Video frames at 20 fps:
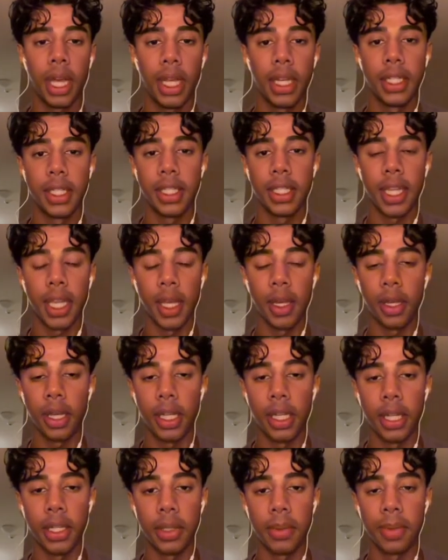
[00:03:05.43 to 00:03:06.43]
and it's just it
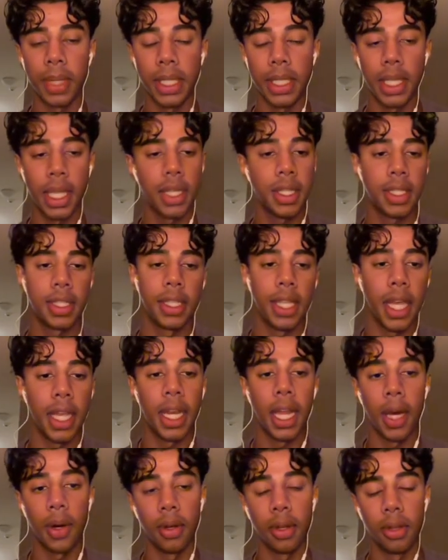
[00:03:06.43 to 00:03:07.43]
doesn't make sense, then
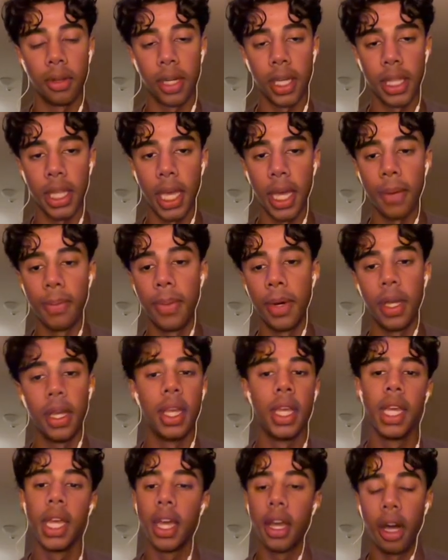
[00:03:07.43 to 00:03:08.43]
I would look at that. But
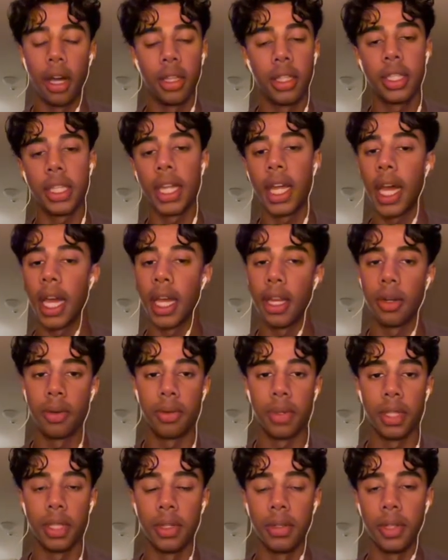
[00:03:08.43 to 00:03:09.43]
other than that, I don't
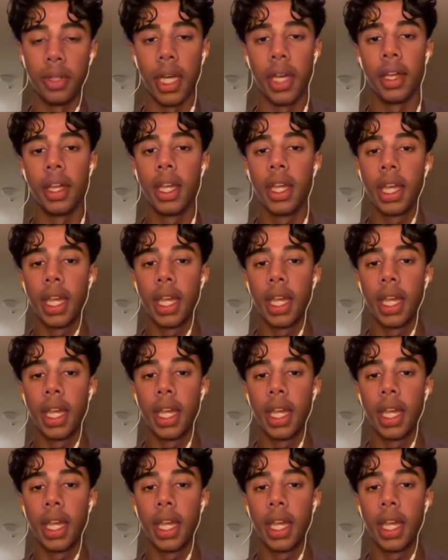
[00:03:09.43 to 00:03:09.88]
really do that.